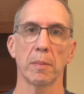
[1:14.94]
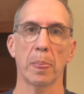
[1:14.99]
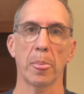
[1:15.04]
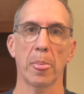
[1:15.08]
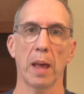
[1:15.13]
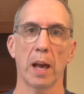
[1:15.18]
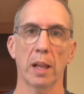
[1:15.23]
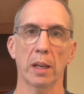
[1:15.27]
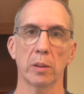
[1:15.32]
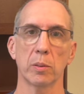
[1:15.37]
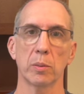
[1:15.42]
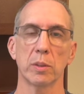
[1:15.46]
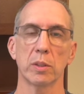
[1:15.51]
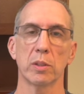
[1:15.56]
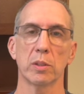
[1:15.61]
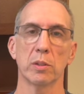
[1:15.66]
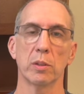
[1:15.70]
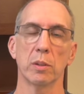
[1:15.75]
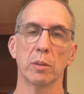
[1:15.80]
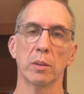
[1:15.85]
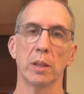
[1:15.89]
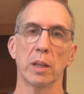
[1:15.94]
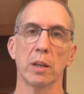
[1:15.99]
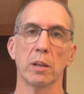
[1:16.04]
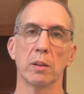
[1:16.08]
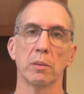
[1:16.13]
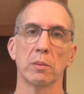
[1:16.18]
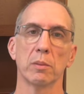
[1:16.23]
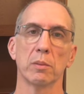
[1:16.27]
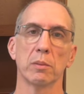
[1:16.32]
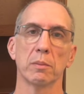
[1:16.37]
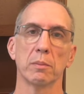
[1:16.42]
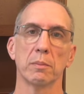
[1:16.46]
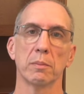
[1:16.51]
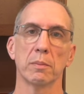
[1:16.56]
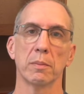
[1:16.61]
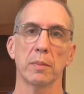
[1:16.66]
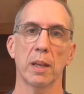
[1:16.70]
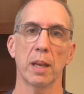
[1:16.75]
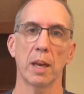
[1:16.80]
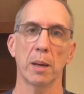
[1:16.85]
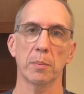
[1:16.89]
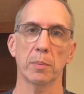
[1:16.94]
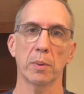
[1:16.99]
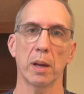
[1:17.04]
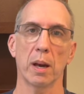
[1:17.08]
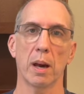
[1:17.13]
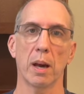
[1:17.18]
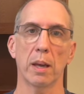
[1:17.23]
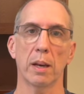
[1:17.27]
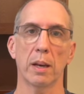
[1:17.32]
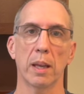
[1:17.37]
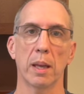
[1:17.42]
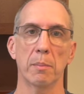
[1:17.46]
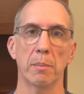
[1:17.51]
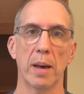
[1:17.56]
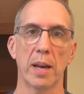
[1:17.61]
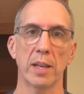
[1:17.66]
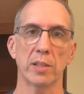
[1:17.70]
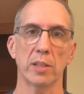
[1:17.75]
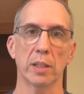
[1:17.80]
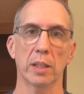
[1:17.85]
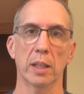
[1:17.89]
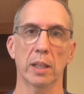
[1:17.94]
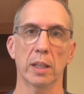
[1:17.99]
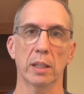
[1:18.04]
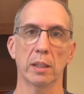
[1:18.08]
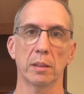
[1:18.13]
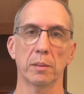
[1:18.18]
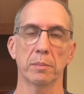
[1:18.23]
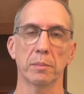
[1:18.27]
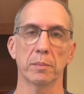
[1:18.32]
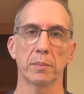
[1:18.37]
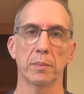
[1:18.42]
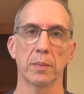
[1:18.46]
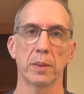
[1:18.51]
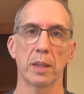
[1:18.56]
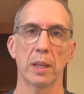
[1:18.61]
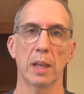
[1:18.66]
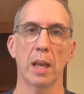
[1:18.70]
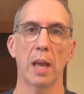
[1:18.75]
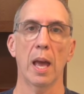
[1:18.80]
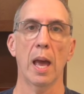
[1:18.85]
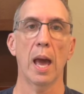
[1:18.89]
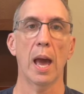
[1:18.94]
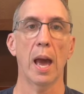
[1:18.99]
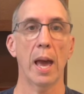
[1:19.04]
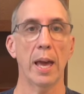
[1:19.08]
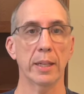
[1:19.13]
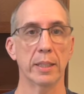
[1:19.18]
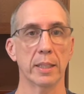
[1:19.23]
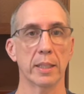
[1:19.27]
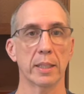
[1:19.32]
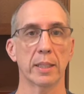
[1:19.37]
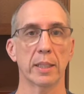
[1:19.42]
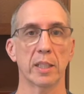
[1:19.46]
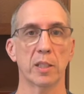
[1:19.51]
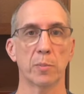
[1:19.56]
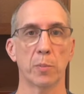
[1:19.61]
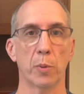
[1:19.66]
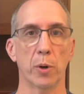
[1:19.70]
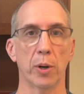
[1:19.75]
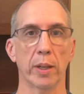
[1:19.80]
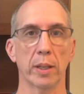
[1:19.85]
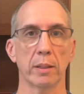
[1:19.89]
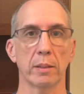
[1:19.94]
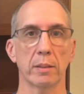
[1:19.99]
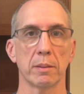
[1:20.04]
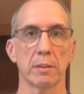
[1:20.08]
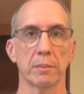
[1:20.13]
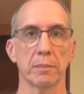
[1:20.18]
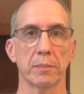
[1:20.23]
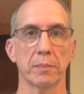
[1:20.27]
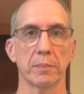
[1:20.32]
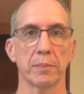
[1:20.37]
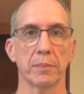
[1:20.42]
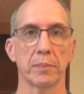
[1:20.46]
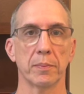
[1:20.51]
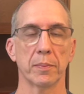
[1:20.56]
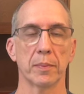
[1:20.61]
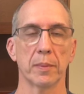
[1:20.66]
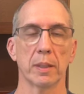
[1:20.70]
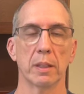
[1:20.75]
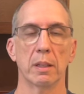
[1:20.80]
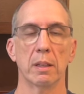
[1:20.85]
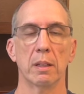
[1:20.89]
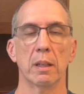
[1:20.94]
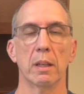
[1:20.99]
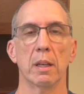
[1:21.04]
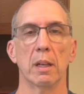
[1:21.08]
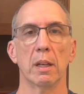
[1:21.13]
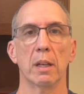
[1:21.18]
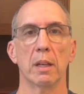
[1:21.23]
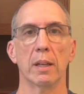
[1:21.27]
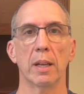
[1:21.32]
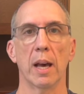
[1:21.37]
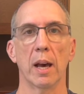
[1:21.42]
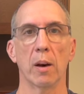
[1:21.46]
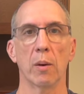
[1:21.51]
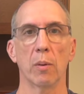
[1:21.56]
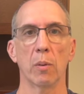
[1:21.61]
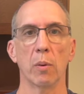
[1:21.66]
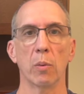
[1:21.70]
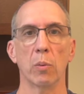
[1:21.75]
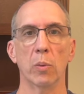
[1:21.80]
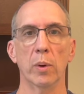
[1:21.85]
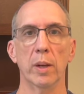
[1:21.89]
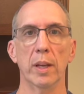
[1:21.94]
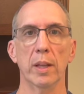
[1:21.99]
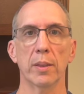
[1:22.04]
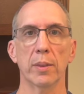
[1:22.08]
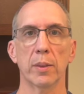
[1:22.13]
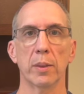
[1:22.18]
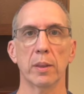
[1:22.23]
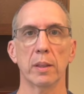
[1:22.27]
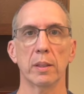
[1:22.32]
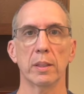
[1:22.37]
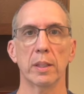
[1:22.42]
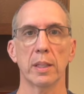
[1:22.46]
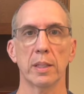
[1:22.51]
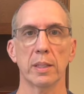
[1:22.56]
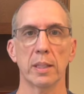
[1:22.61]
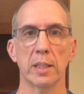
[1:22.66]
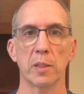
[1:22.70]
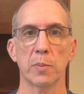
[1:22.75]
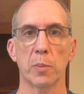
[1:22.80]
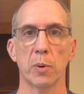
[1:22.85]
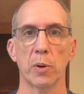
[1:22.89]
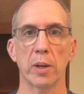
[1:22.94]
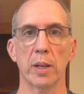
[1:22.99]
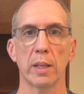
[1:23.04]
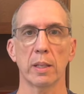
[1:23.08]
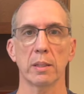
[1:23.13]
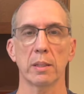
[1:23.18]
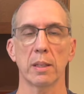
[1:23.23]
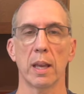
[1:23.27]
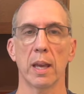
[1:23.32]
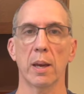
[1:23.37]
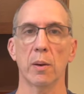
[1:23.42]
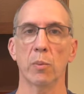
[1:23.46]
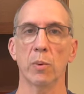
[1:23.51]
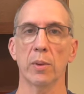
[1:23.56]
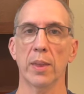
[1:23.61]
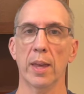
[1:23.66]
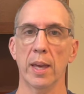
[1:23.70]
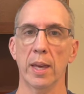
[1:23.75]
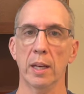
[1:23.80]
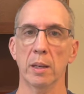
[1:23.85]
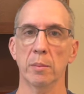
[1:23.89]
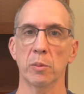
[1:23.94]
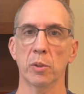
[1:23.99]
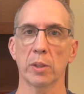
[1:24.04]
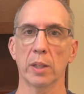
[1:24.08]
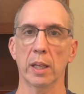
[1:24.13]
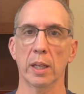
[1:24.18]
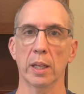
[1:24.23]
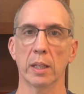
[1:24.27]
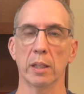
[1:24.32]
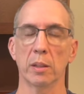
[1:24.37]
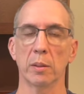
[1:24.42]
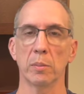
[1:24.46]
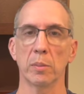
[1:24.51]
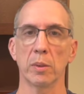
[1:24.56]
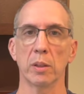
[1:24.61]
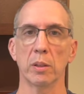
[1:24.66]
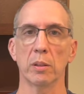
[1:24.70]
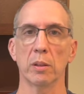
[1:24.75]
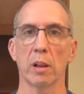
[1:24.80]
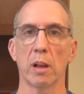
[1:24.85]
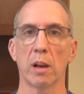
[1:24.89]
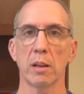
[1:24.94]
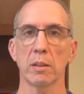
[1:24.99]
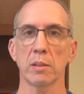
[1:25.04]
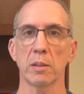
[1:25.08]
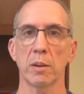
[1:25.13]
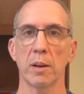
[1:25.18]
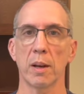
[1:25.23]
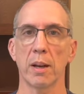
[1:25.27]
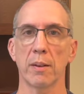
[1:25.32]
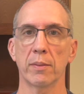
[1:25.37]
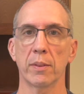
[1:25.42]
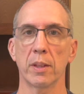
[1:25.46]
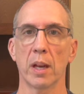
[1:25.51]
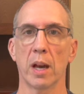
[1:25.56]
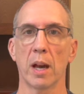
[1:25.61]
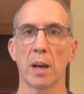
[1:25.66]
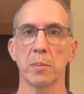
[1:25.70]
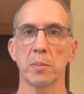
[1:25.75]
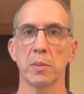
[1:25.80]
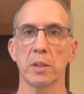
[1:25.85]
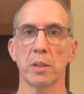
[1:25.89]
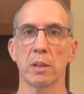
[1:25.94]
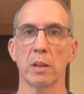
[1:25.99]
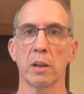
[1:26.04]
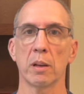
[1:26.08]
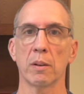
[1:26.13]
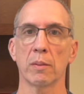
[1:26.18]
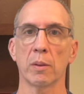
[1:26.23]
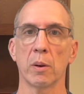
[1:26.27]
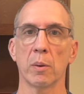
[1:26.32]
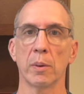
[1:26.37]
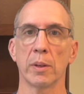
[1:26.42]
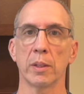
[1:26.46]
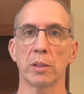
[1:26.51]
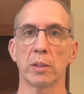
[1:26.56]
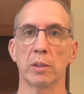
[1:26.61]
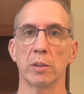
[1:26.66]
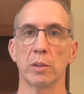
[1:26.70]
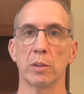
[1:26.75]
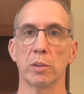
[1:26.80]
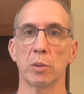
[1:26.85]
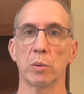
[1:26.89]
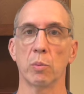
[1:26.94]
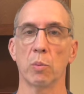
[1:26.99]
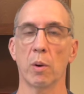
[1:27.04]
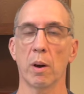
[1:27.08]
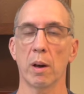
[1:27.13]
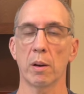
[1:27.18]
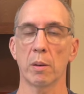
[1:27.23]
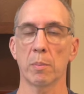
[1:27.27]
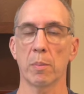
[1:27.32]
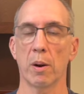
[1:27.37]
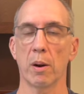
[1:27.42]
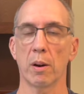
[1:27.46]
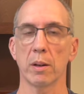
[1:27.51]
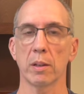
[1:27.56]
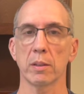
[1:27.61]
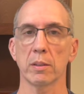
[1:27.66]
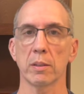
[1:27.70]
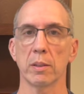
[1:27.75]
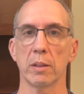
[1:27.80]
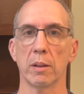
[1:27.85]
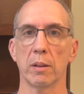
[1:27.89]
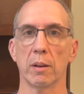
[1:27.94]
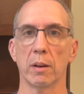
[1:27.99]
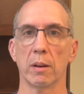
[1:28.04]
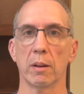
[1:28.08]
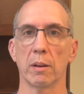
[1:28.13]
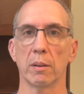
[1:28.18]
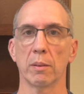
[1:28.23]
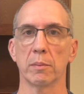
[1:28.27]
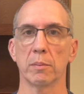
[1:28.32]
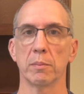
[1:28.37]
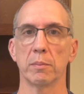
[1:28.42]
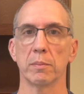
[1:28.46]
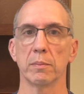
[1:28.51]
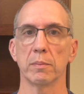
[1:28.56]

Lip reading: Hollywood Studios, Epcot, and Magic Kingdom, and Disney Springs. Now, with Disney Springs and with Animal Kingdom, you'll also have the option of going to the 2 water parks that are on